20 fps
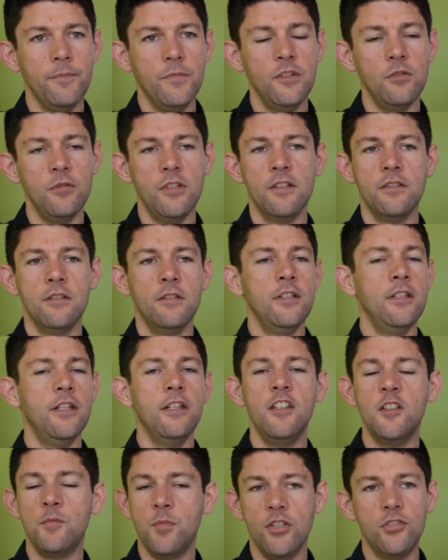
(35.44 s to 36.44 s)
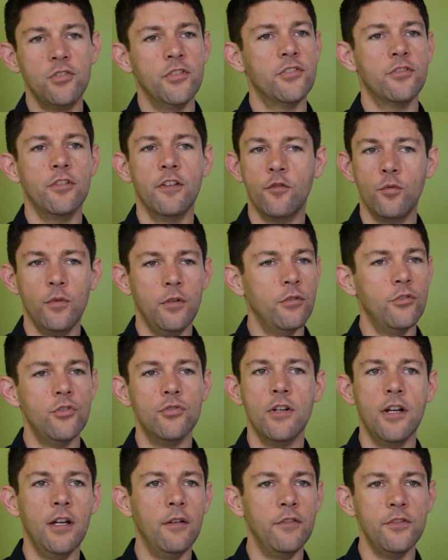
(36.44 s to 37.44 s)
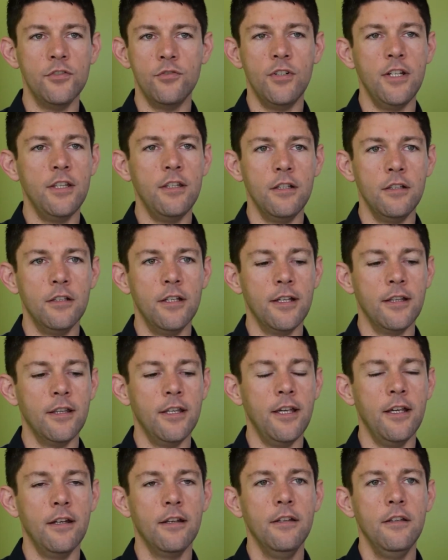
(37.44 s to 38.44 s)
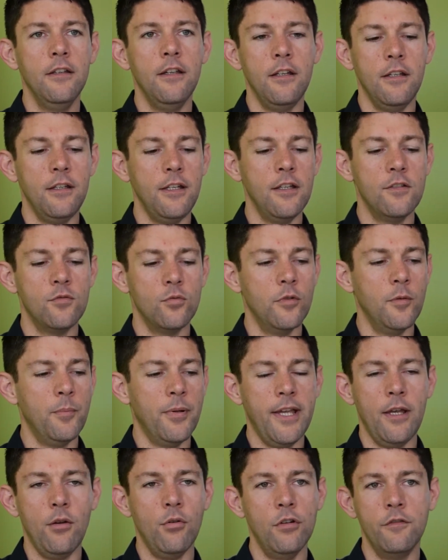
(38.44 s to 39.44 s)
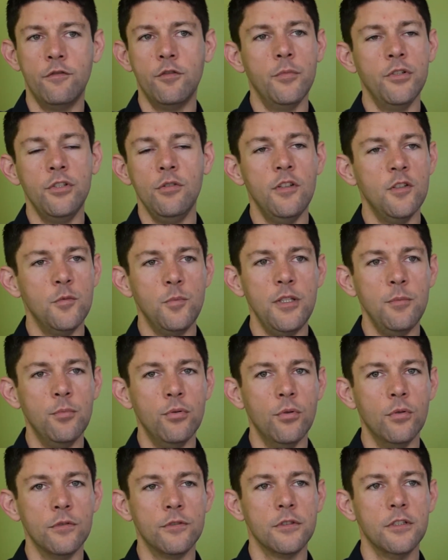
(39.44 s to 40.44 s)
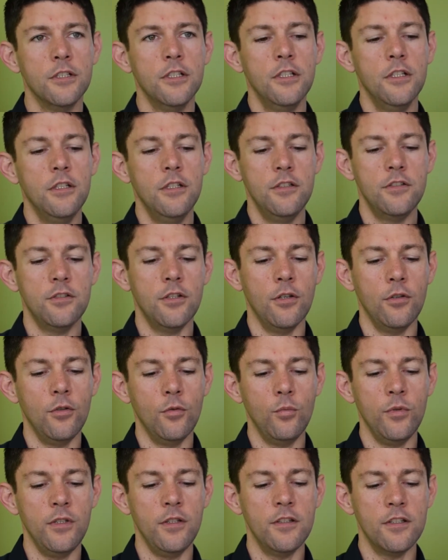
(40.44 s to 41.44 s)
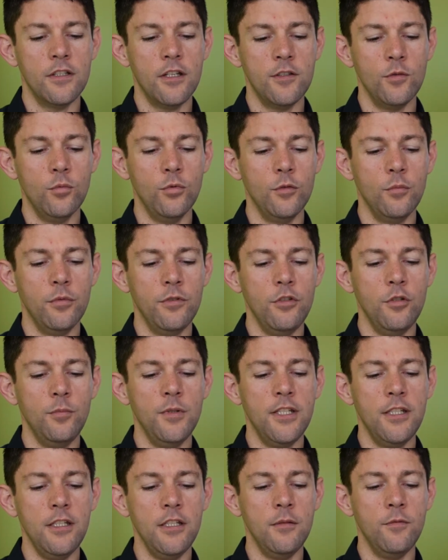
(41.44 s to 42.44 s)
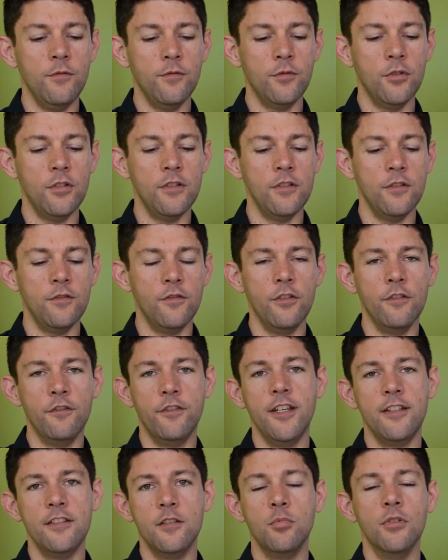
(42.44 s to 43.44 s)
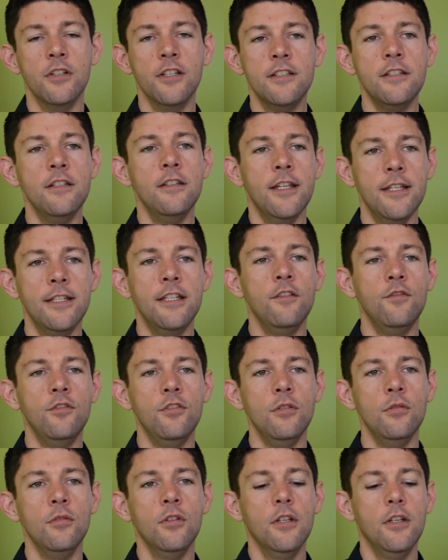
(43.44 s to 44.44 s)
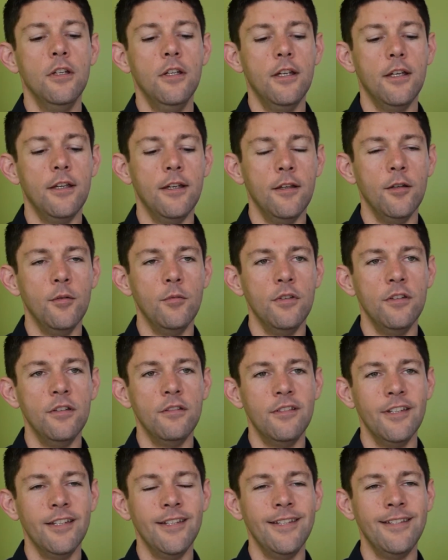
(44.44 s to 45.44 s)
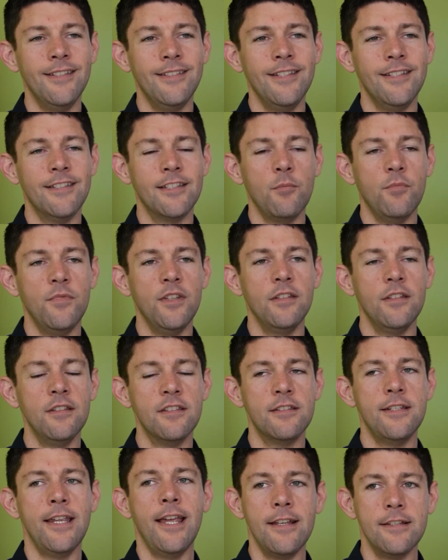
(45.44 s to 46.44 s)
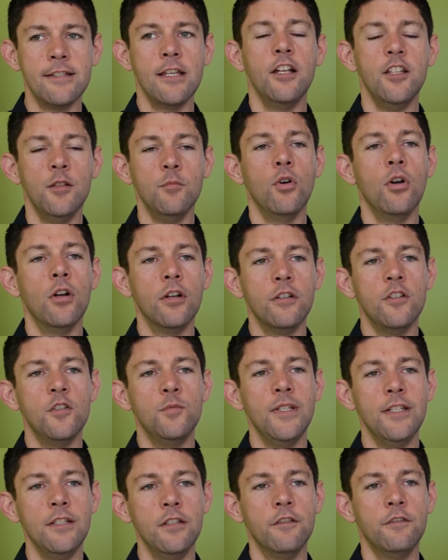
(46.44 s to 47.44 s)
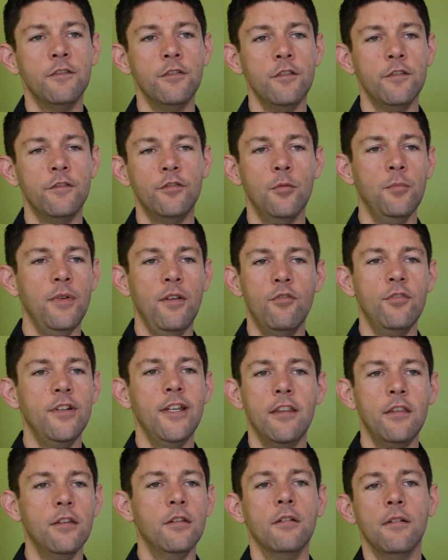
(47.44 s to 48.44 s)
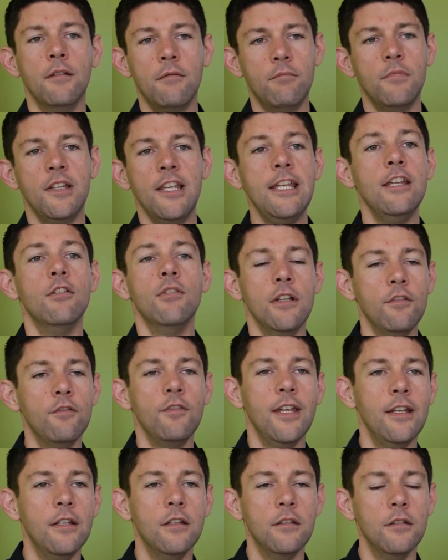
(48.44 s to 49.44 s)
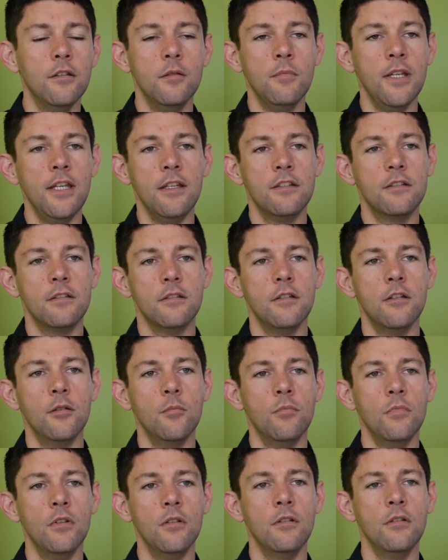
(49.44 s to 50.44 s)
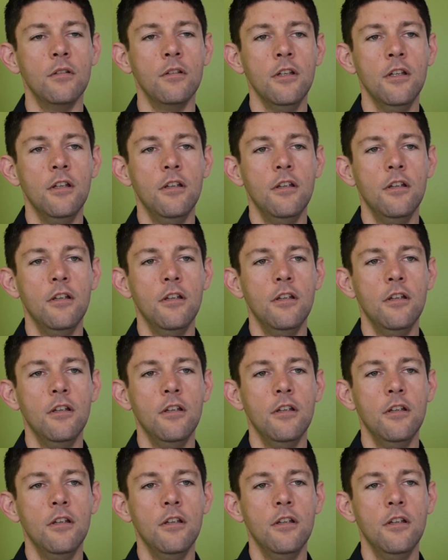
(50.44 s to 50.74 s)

So it doesn't need any special software or drivers or anything like that, and it gets all the power from the USB port. So we decided to work with YubiKey because of the flexibility they give you, and that it's something that stands out in the market as being different from every other keyring vendor that makes a